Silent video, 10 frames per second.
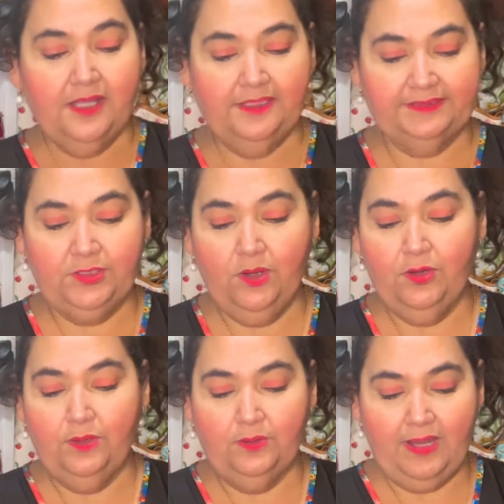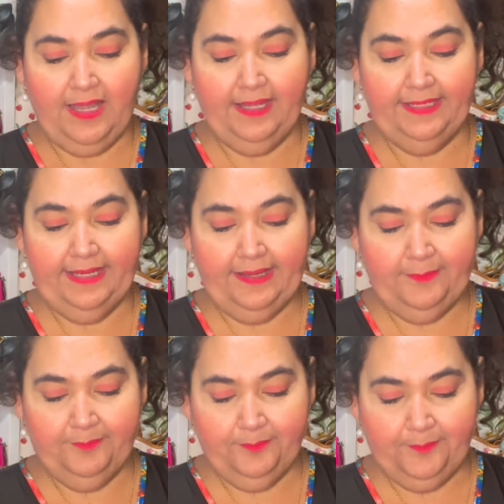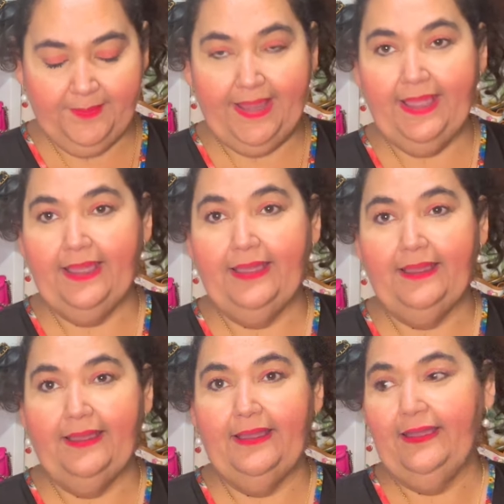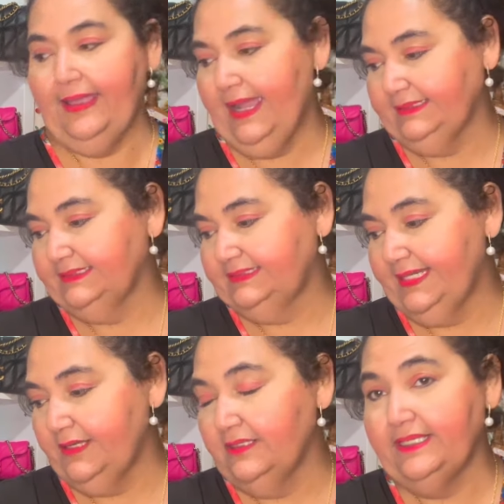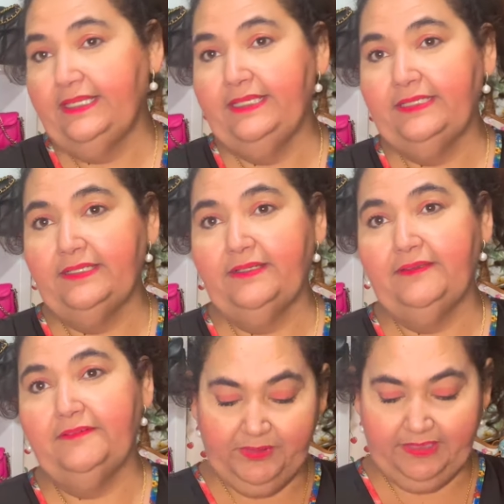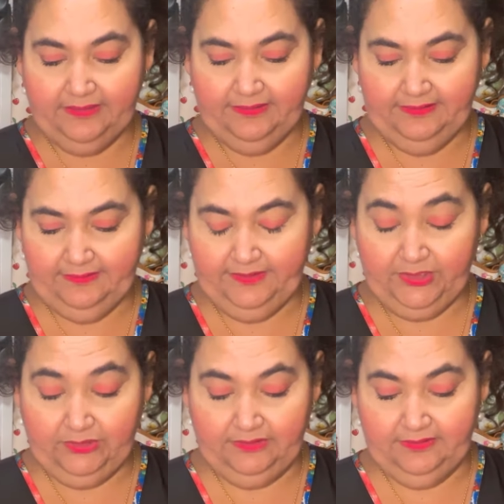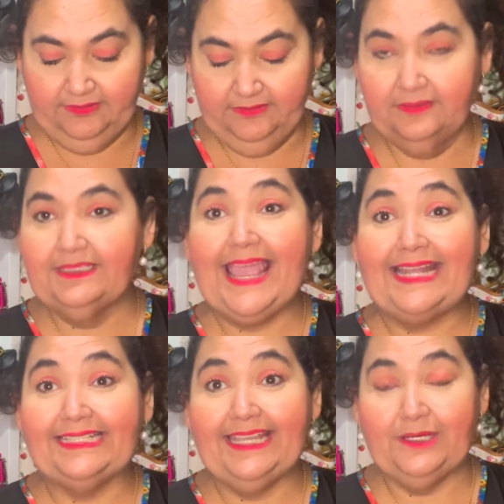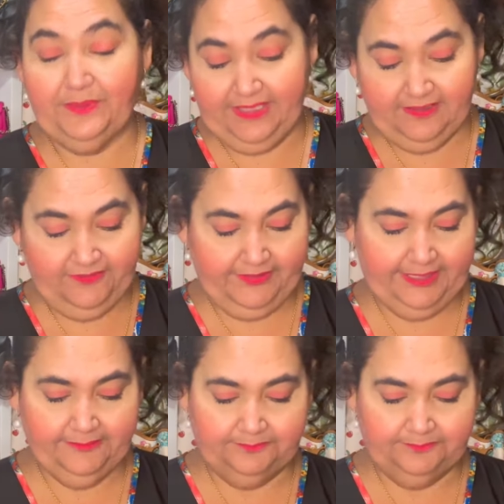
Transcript: So I am at the tail end of the candy cane recovery.